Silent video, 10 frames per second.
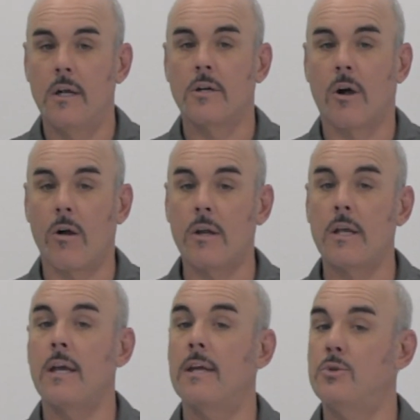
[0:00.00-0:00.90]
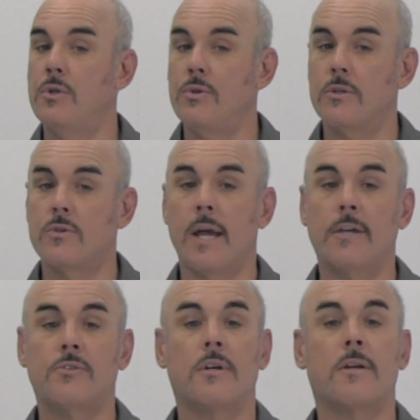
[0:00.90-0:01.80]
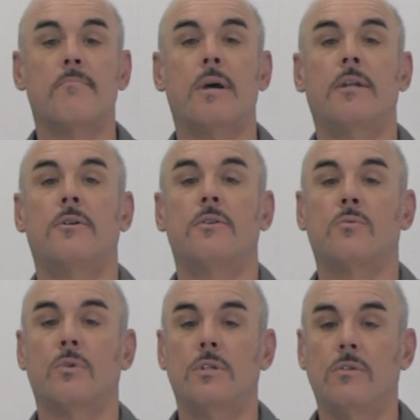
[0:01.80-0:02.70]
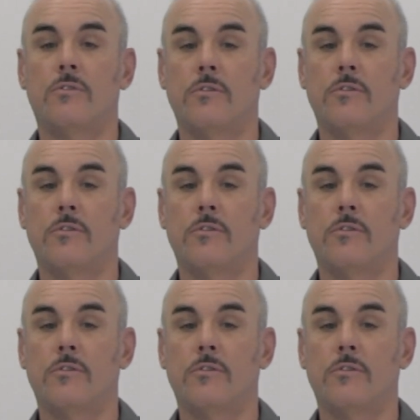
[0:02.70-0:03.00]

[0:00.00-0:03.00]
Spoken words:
Karting and junior dragster competitors would use the